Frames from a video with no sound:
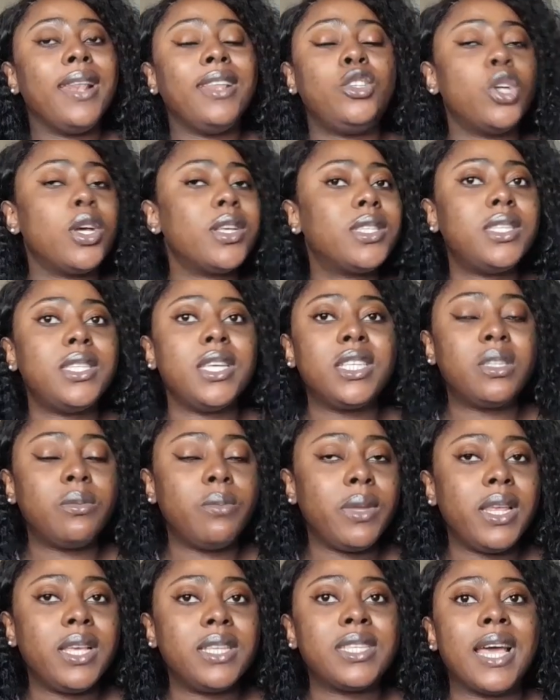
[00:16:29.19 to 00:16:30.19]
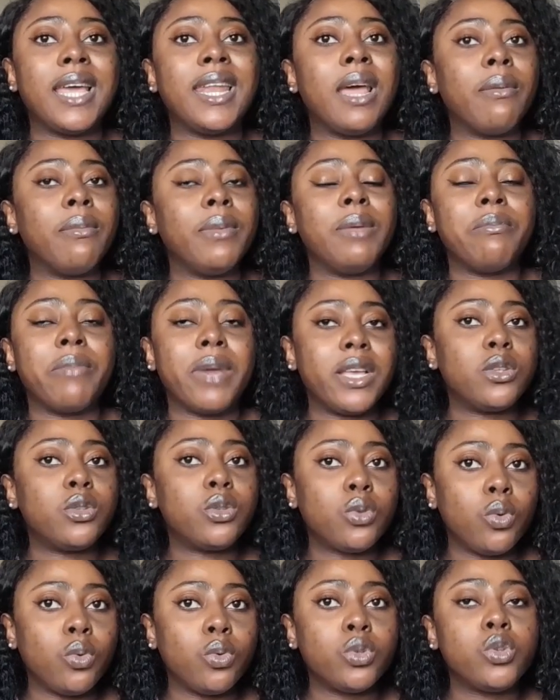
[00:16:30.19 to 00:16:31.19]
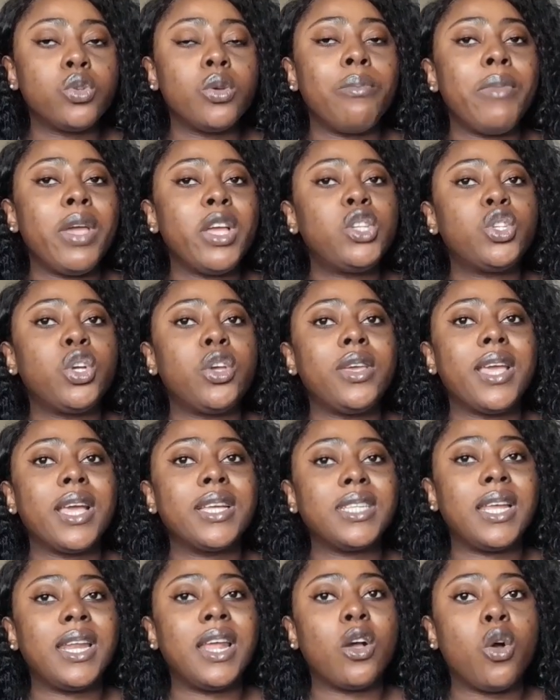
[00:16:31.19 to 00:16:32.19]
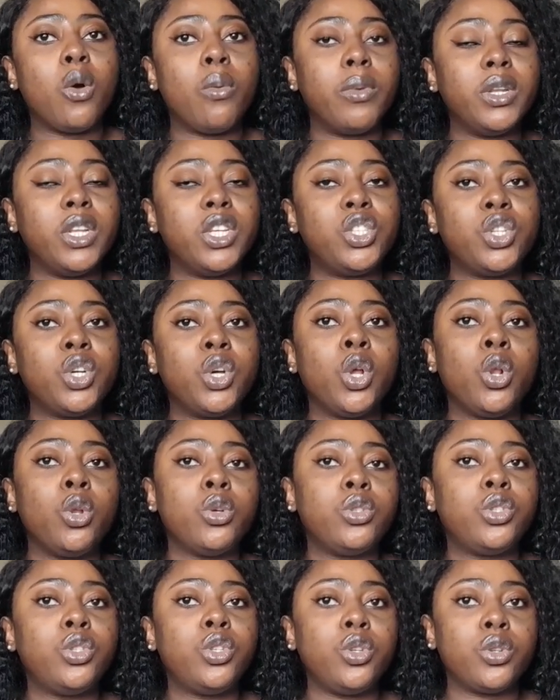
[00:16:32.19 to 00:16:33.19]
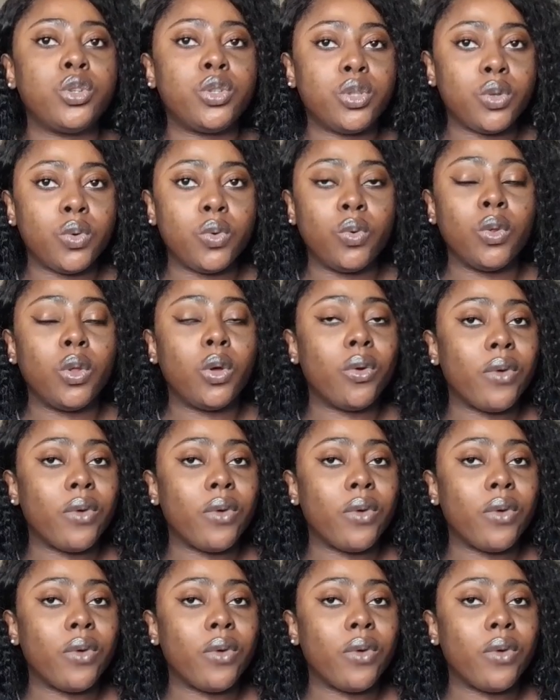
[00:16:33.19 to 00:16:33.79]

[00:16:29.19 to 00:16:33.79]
Just 6 minutes and I'm in my school. So make sure you get an accommodation close to your school.